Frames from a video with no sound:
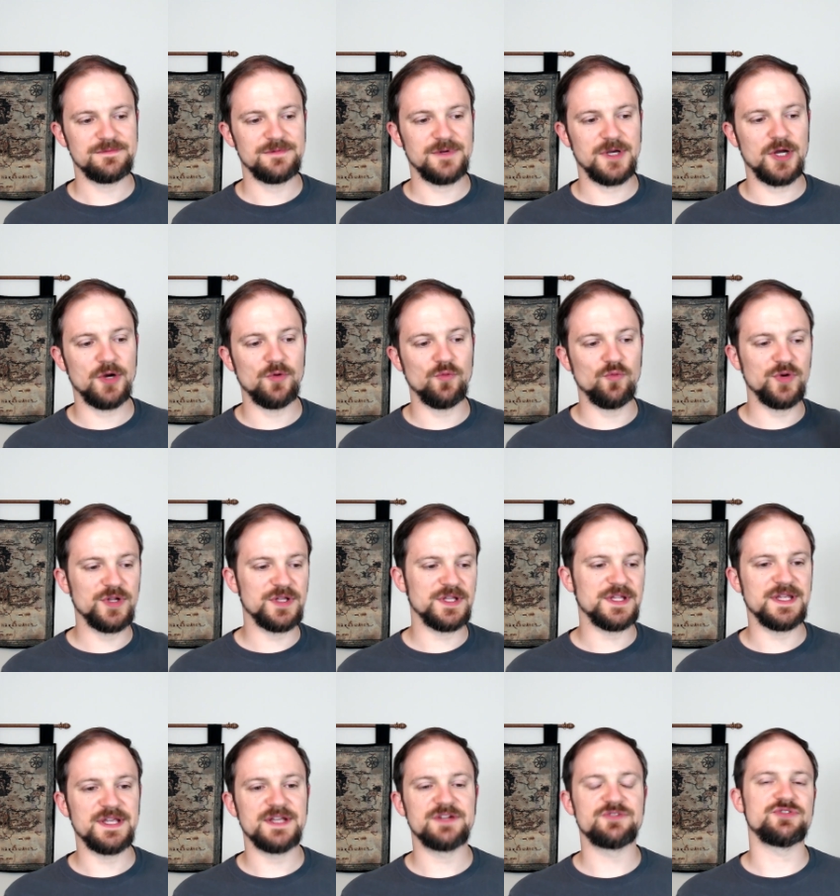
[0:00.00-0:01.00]
a really
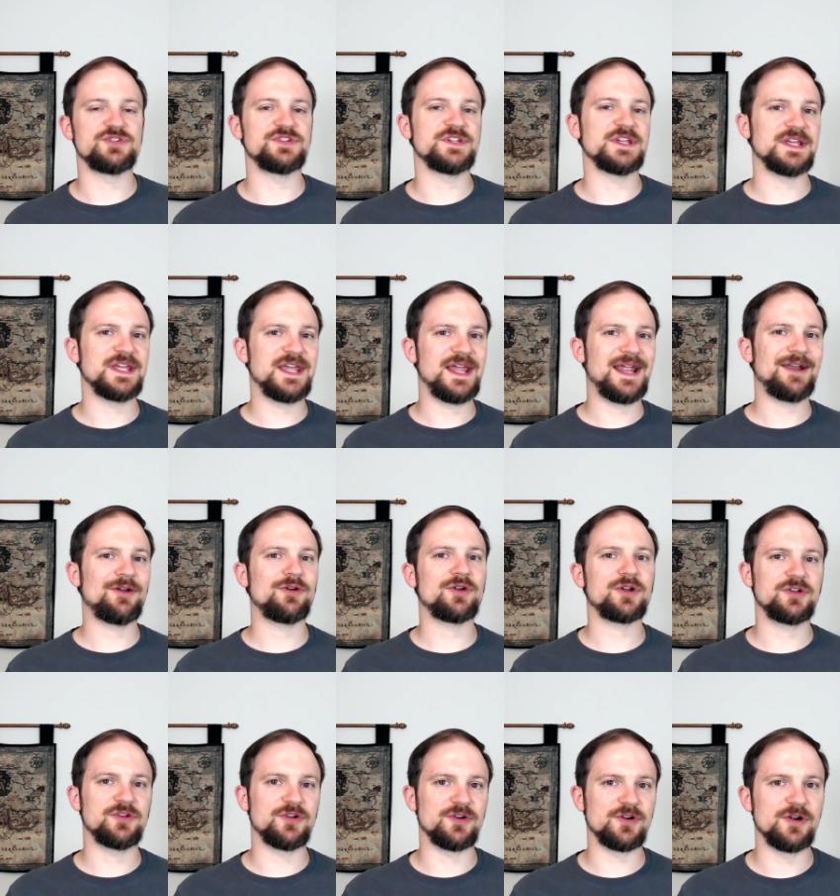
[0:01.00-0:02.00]
interesting
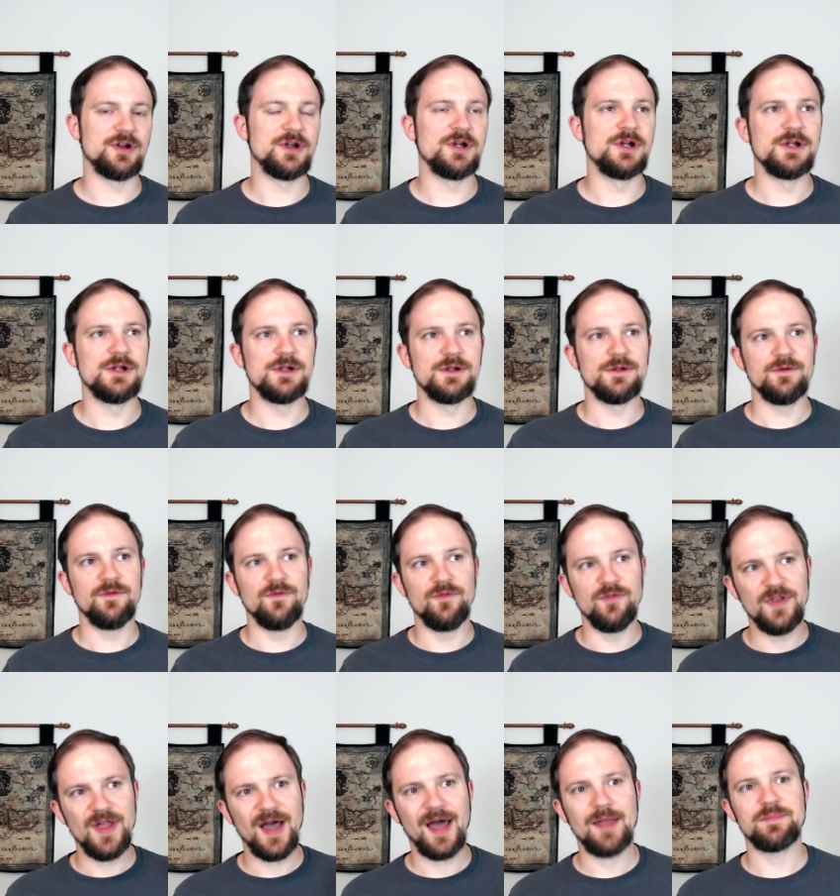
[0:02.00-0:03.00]
character,
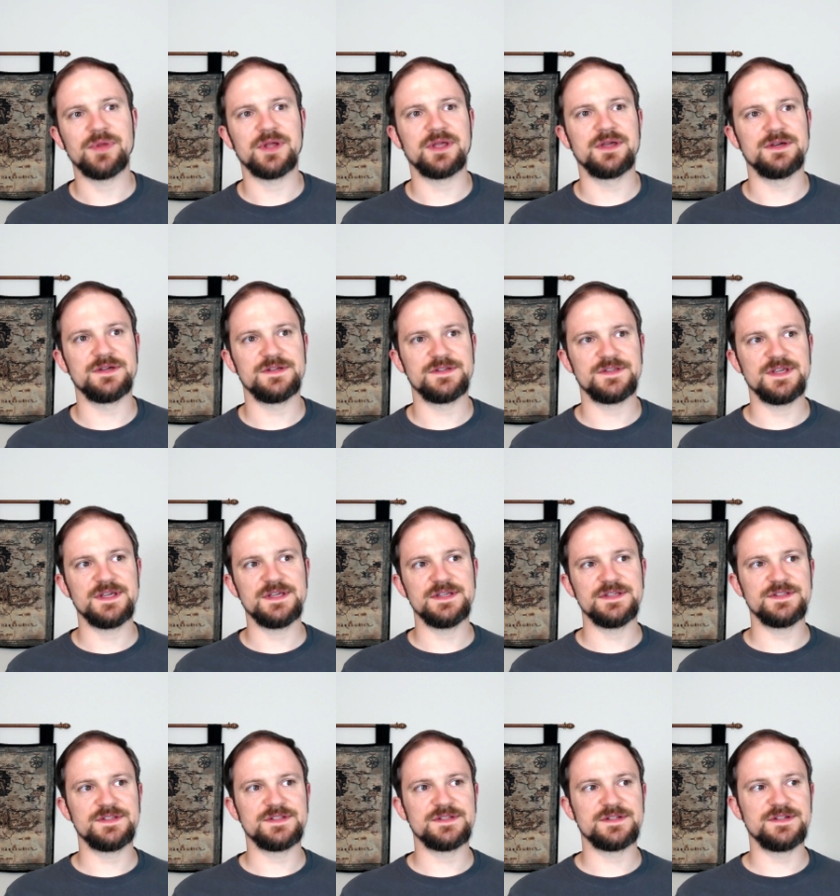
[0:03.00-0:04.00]
not because
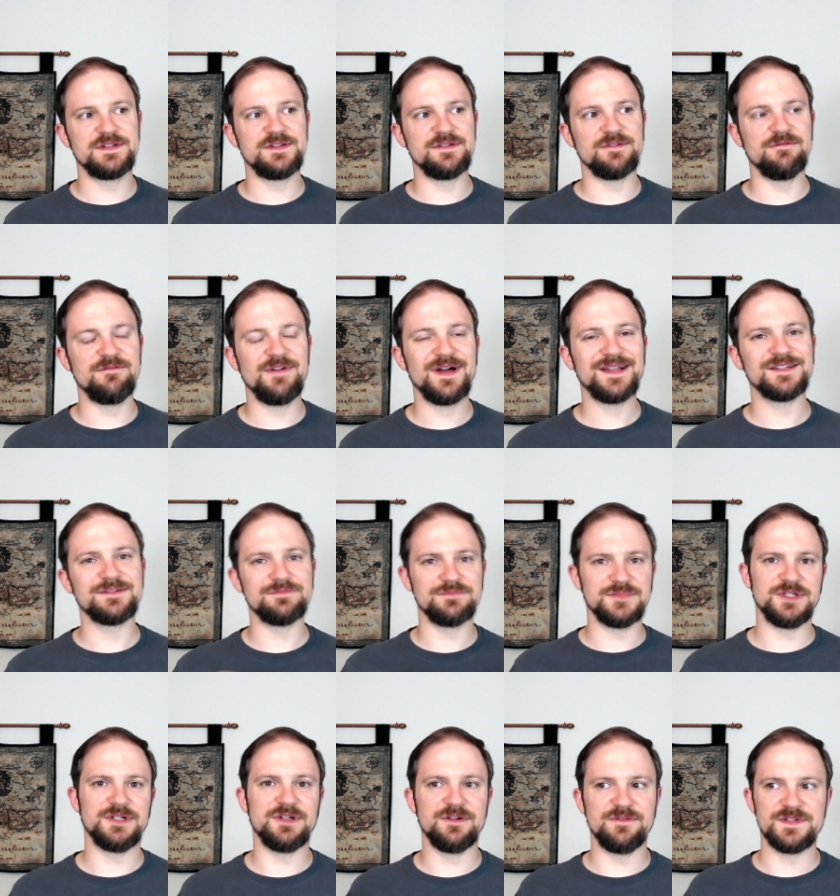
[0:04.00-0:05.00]
his
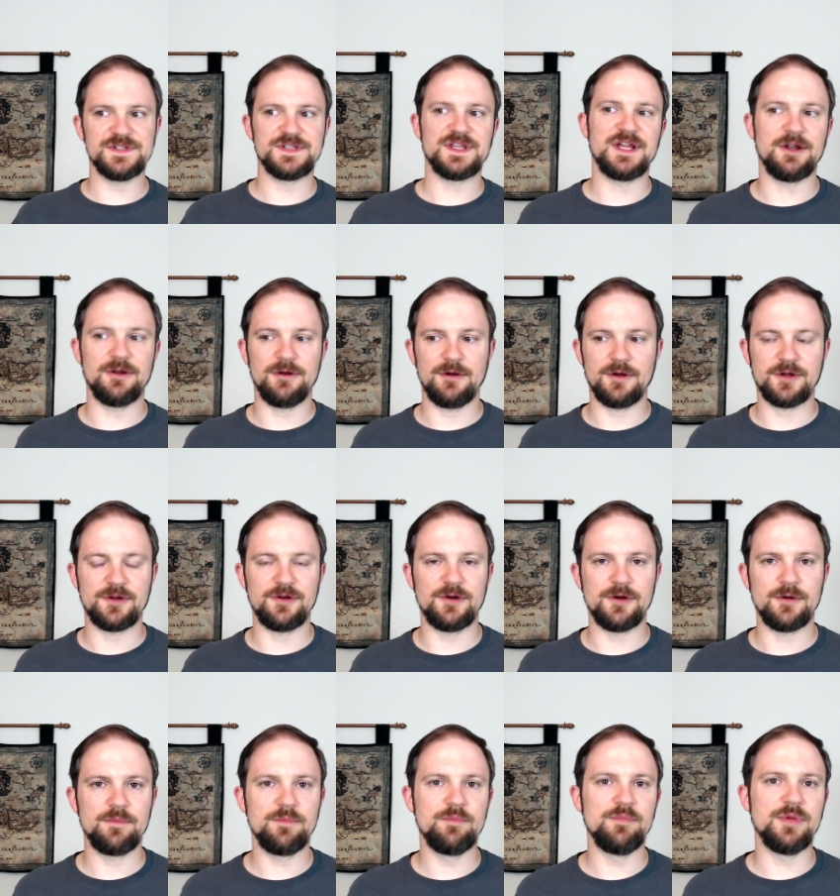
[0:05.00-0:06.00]
development of his
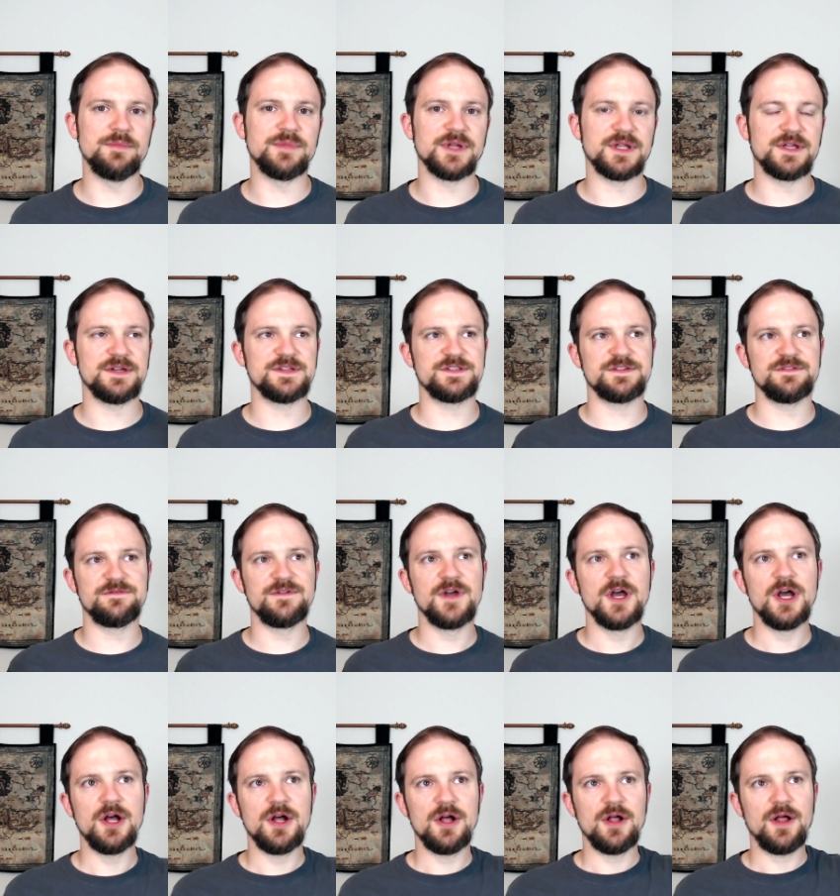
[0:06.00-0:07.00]
character, but because of
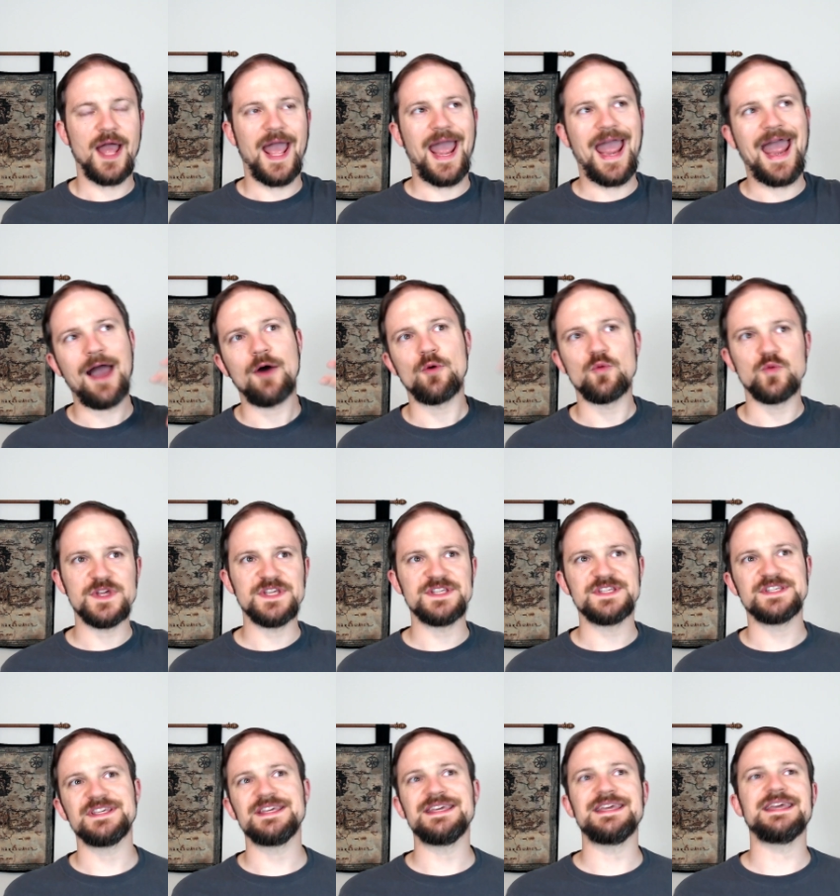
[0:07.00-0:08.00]
how we
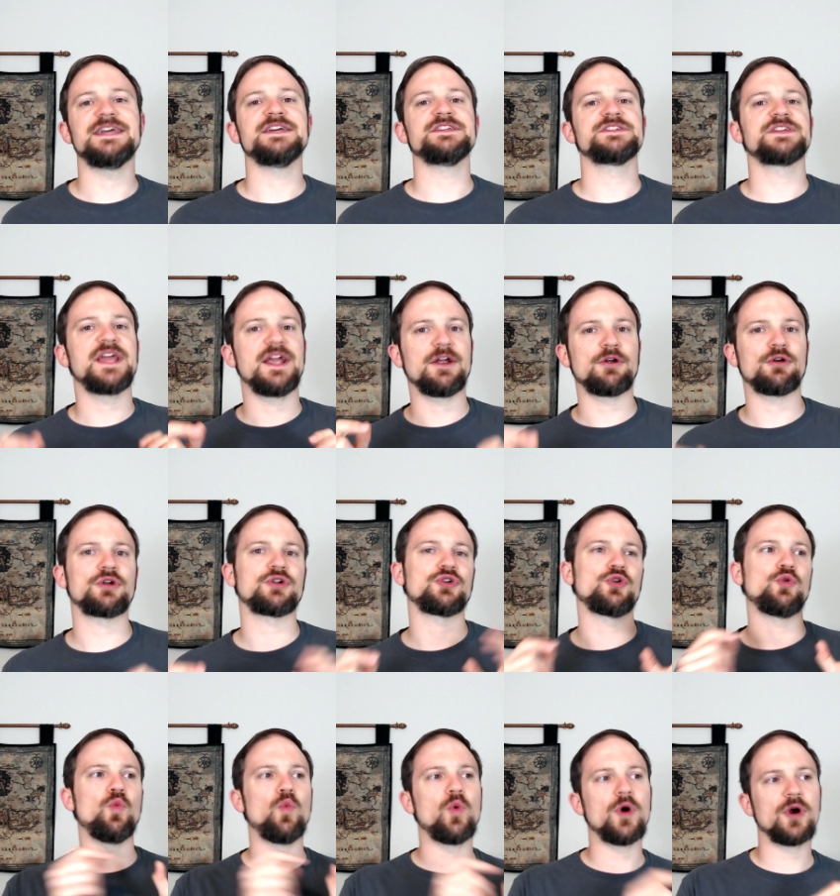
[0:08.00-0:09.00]
see his character
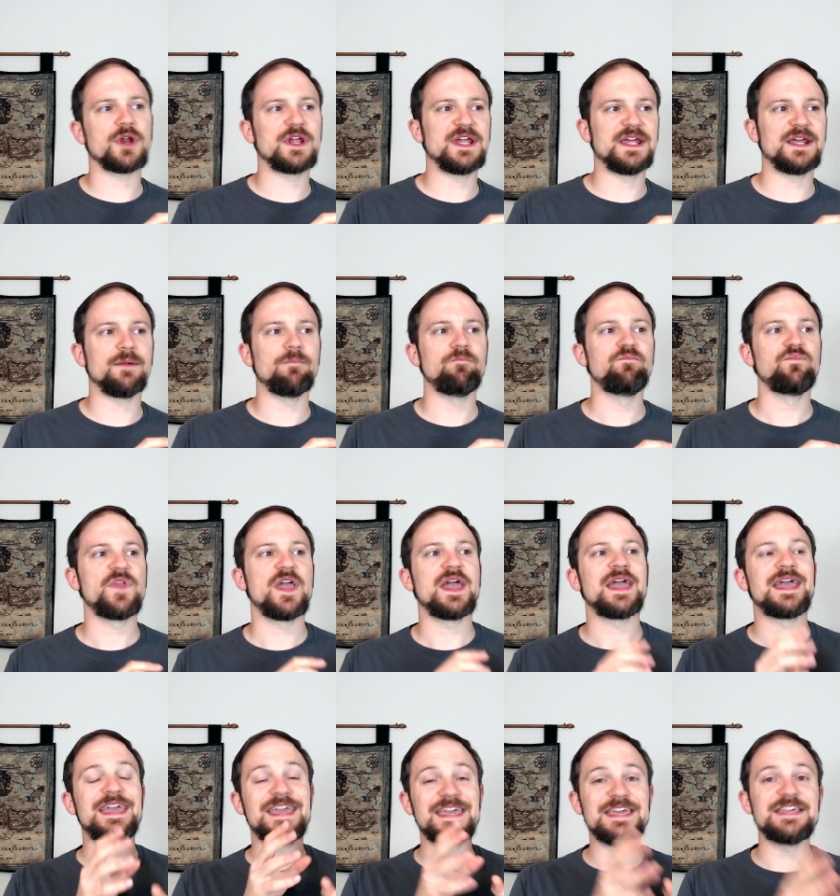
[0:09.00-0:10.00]
working
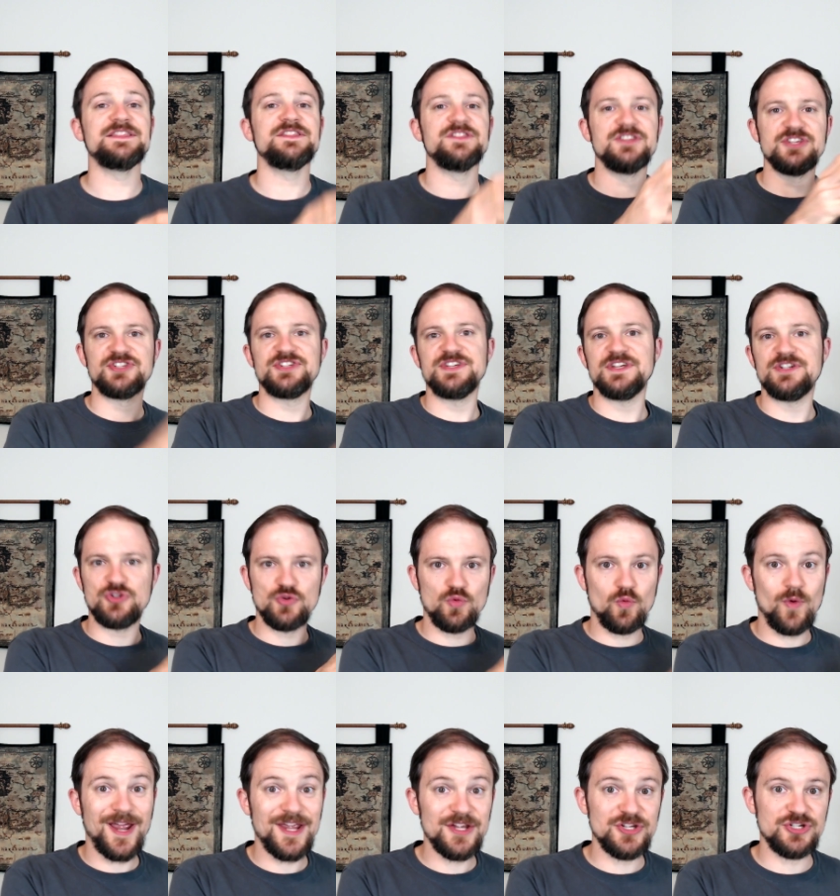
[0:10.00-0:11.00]
in the
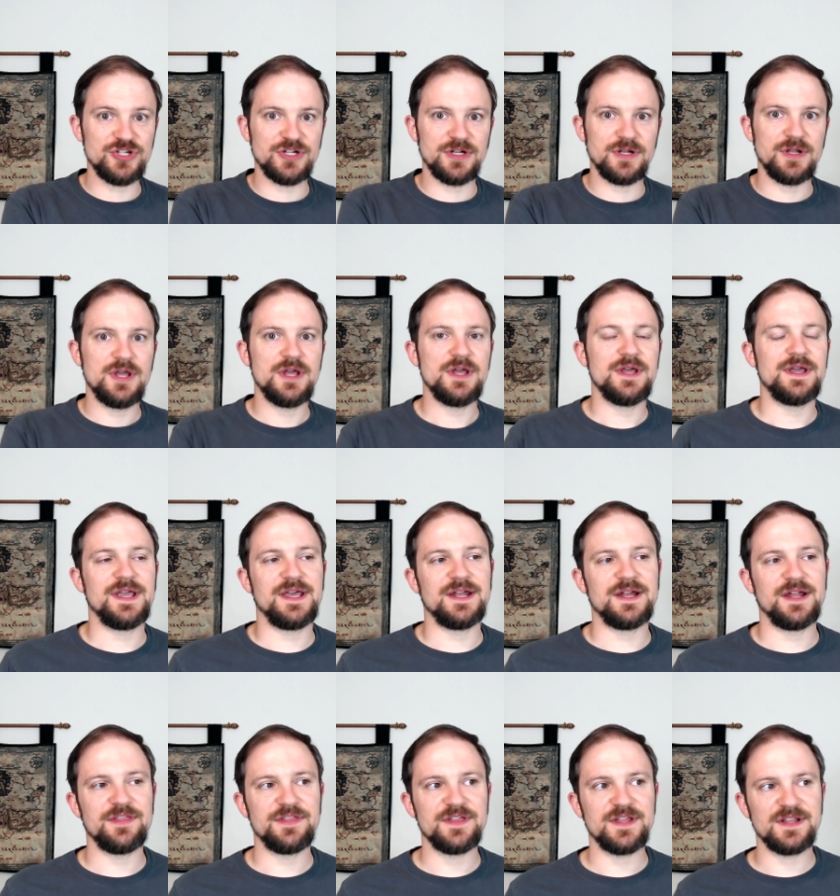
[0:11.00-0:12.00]
situation. And
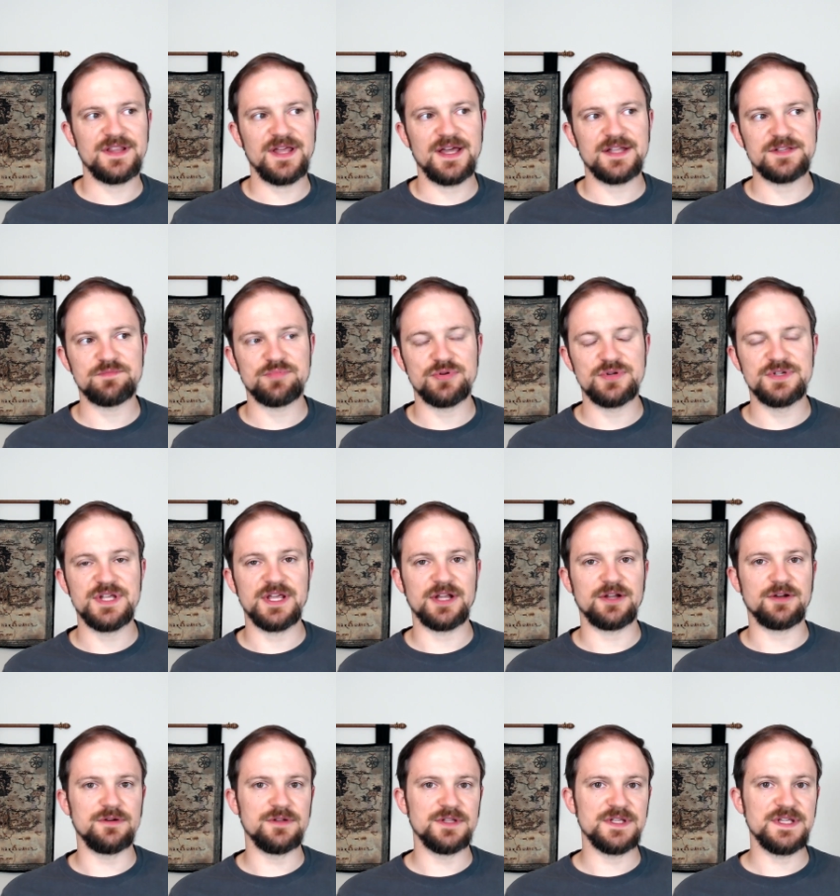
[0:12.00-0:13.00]
I think that's
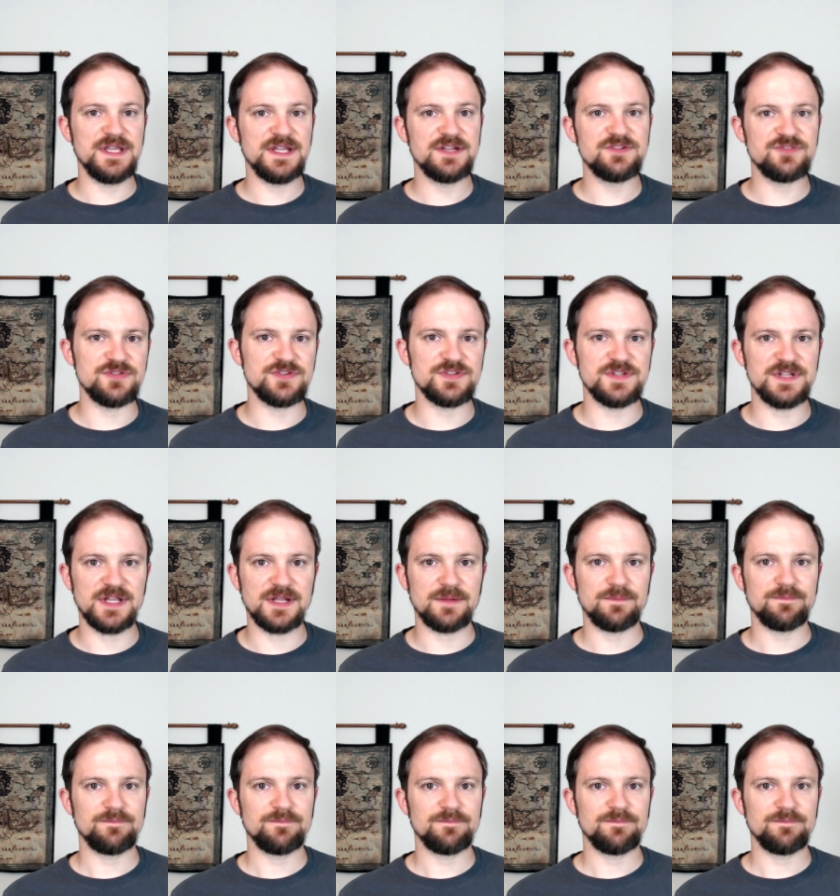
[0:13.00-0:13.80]
particularly interesting.